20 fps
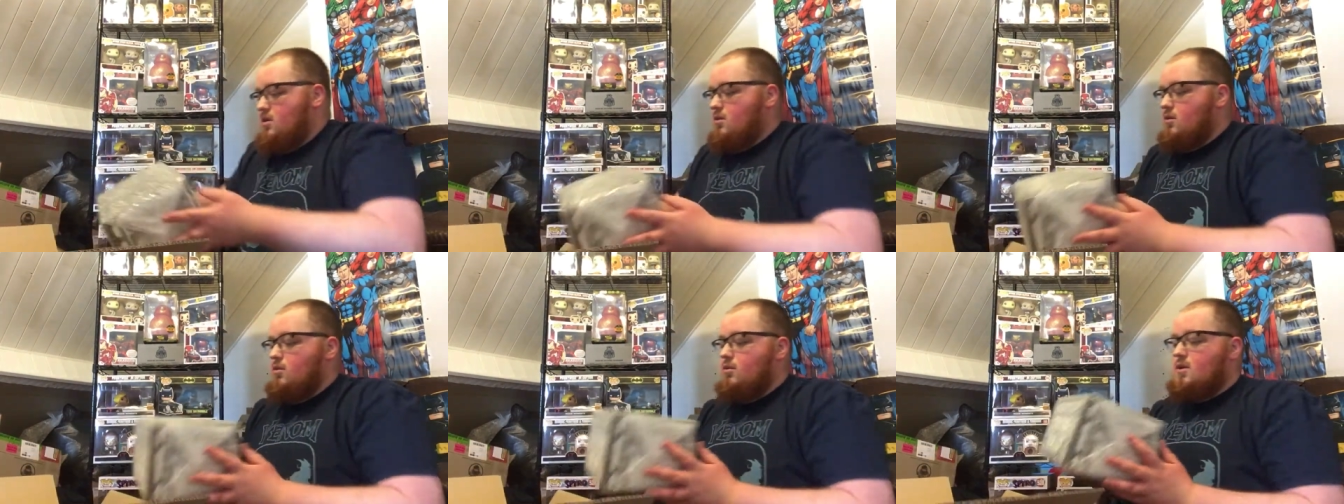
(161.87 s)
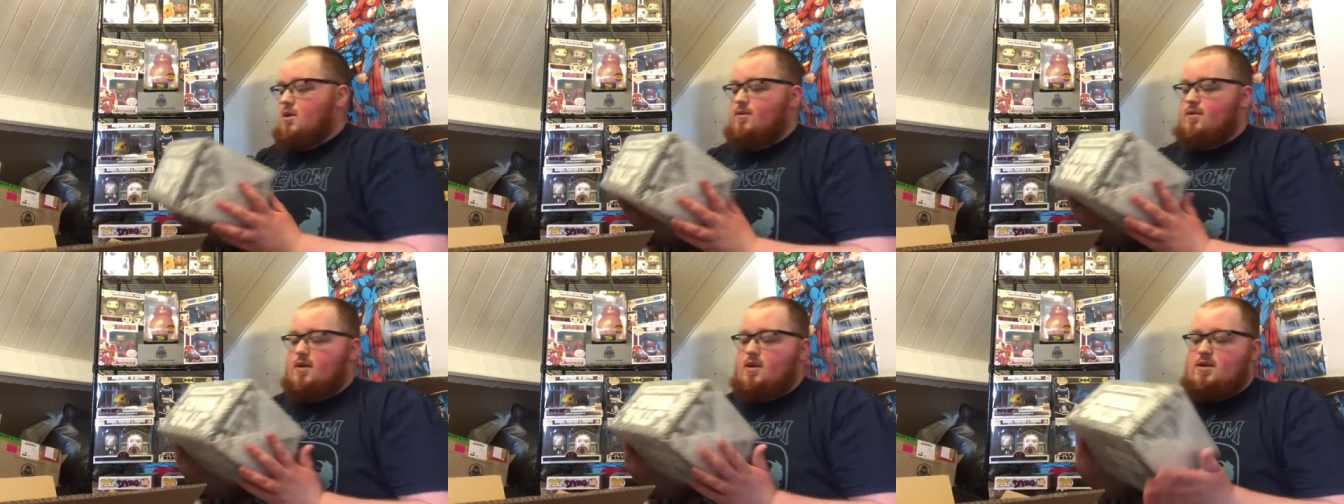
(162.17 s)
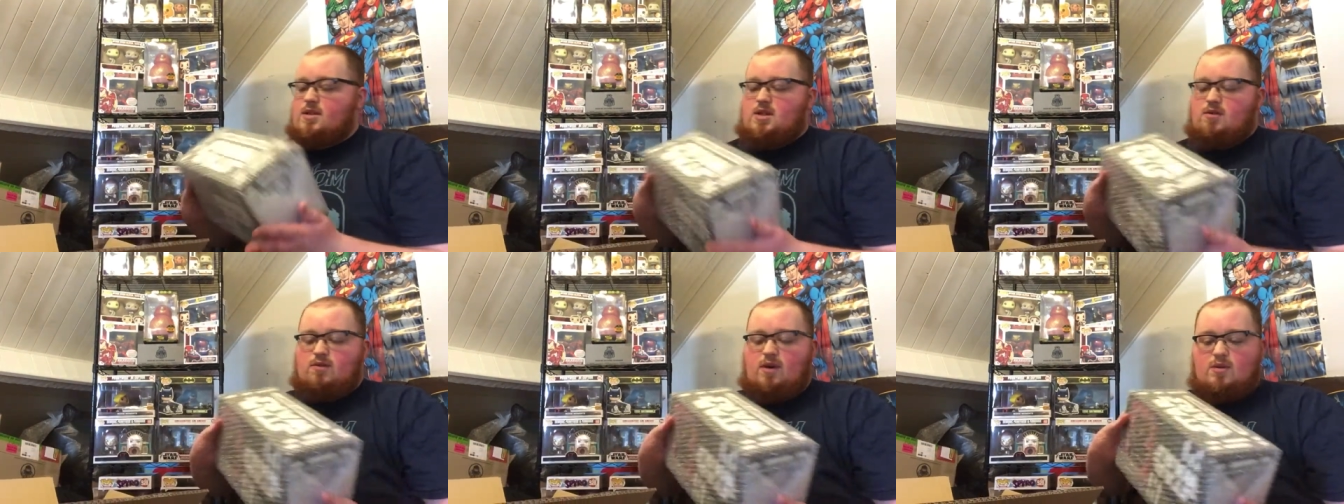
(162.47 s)
Oh, they've
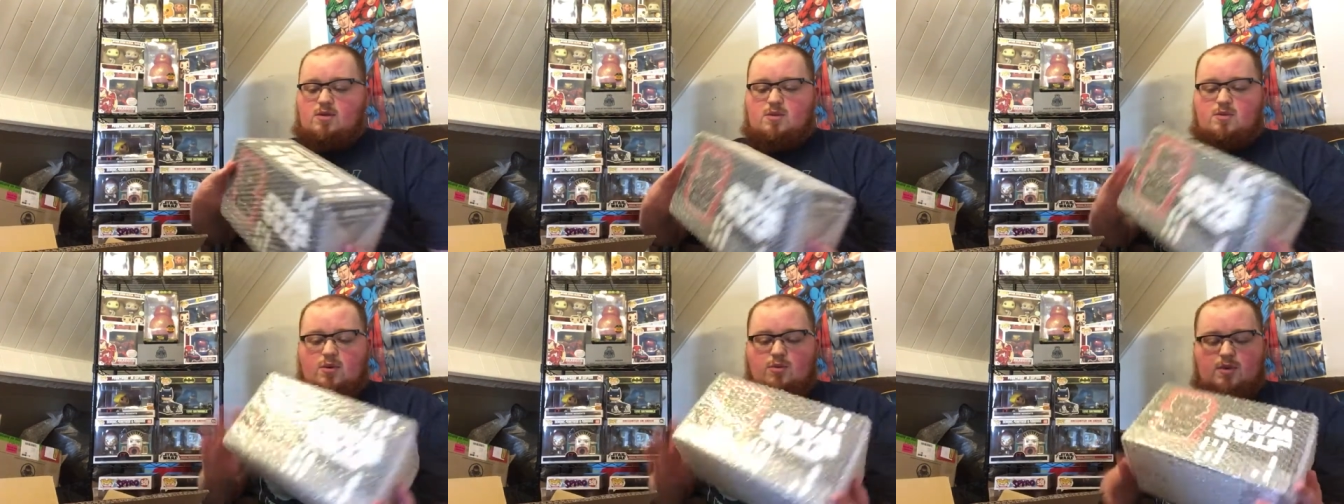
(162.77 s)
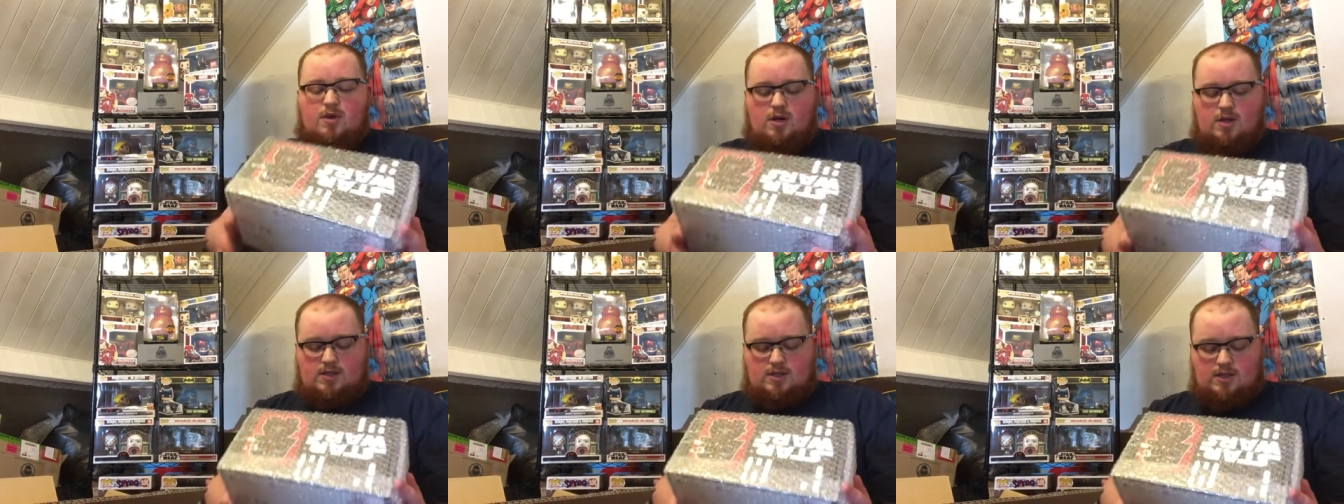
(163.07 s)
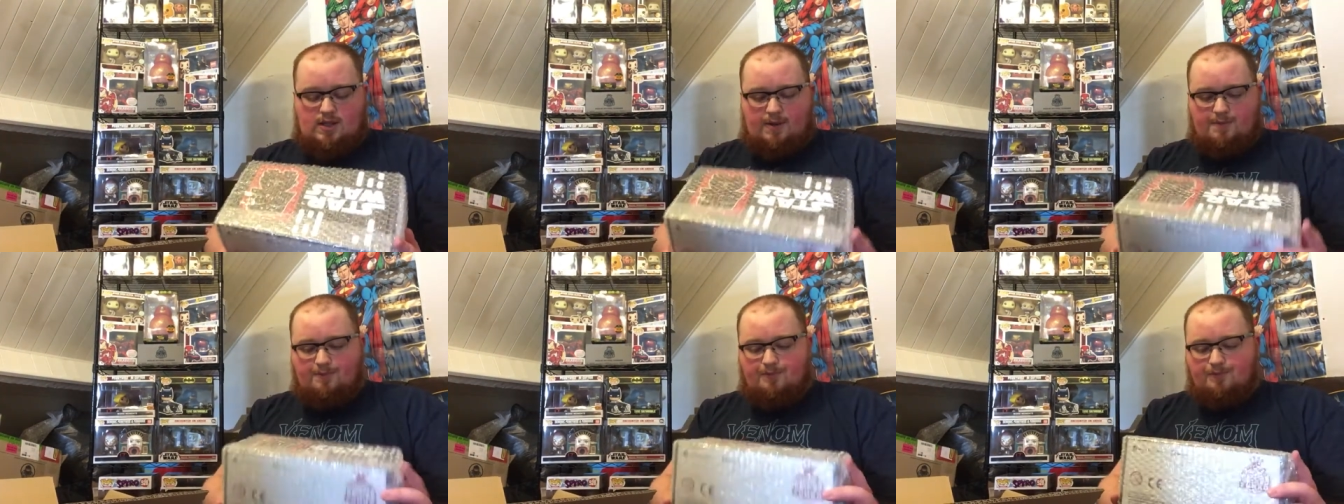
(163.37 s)
actually wrapped them up
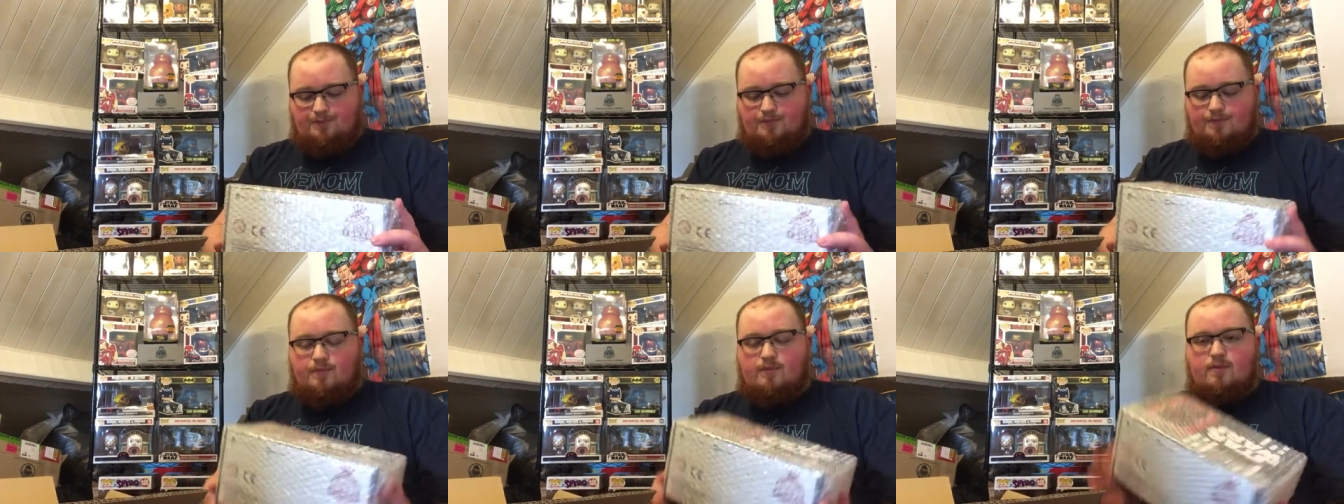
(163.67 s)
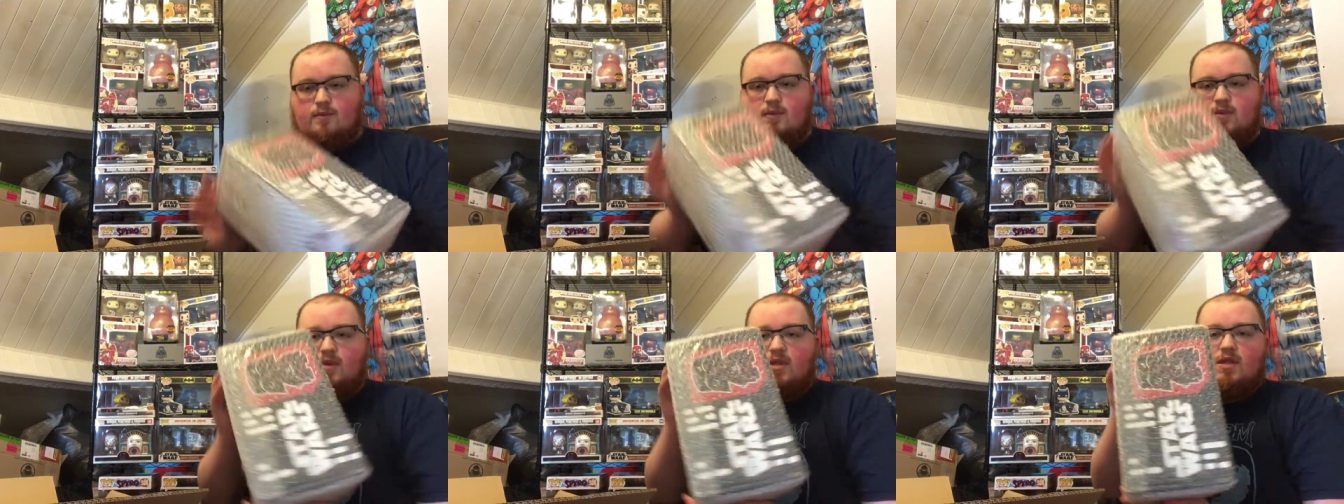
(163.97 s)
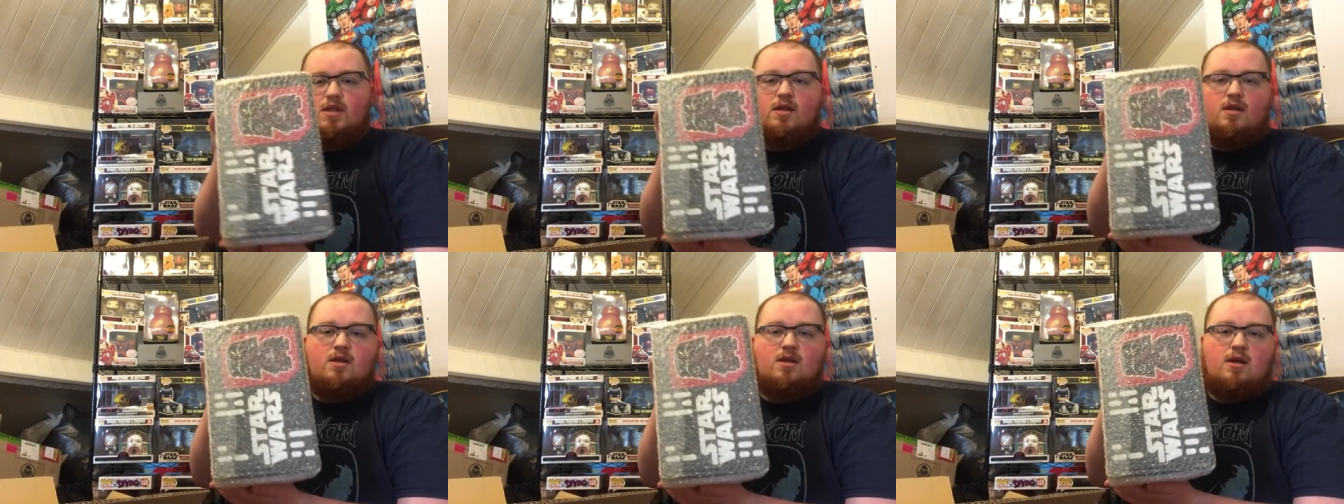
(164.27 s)
nicely.
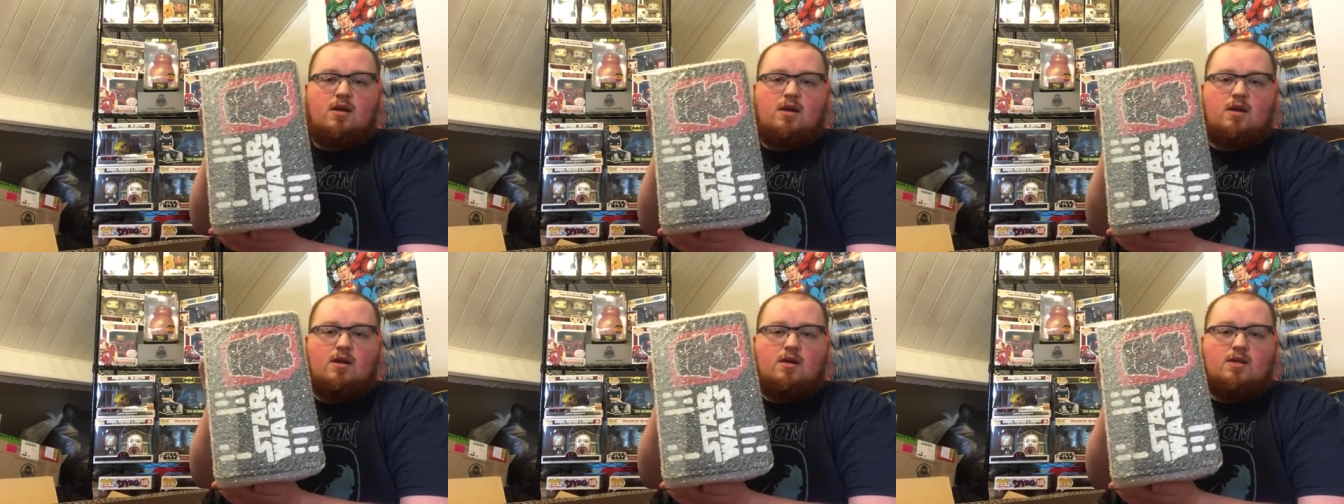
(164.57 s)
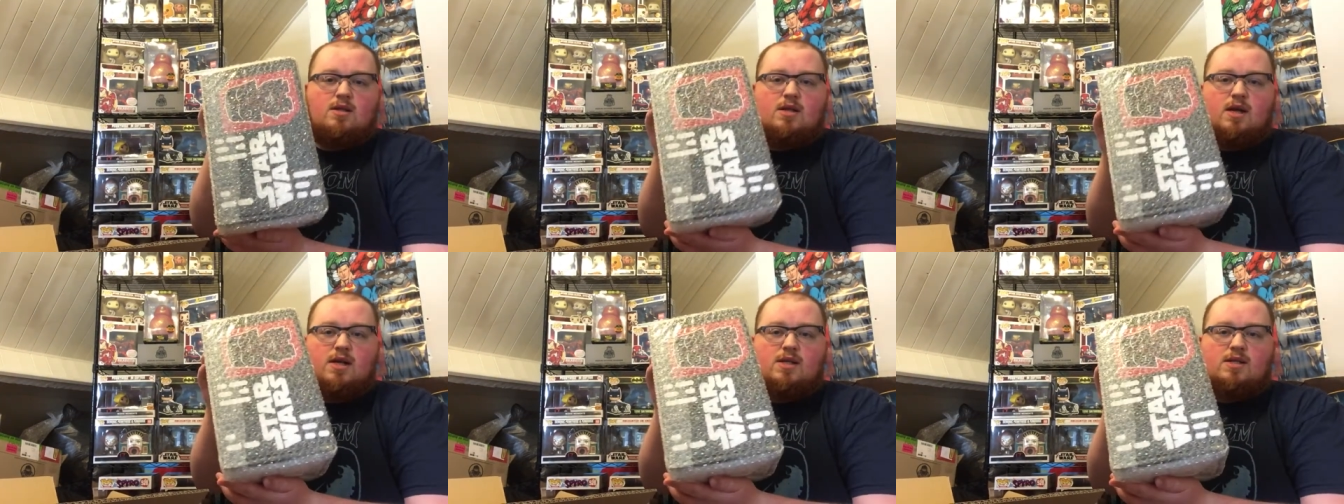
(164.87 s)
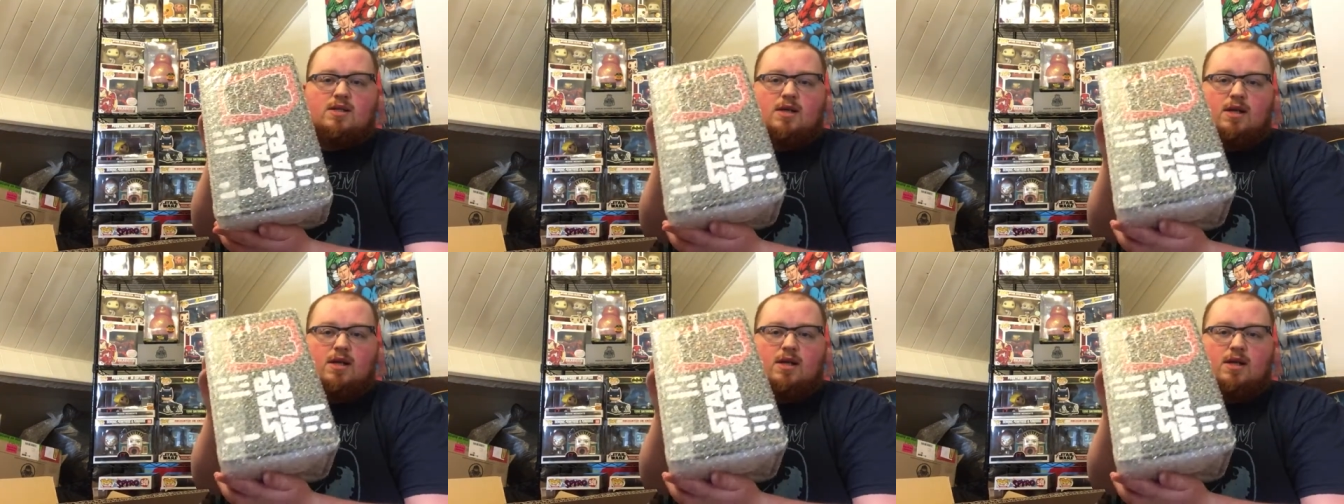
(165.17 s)
So that's